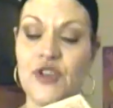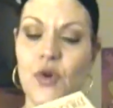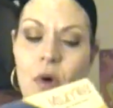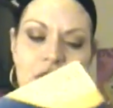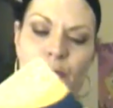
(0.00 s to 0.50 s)

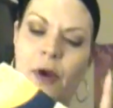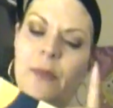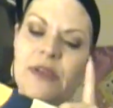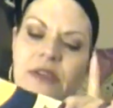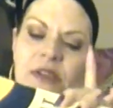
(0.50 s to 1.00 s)
storage
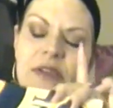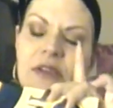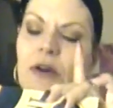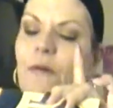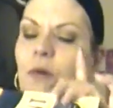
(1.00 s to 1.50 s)
purposes and
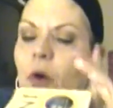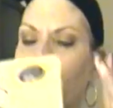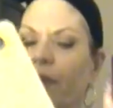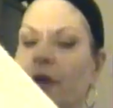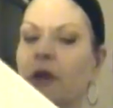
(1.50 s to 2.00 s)
so
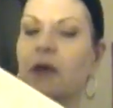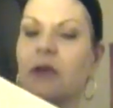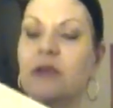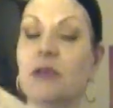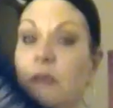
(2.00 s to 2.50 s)
forth.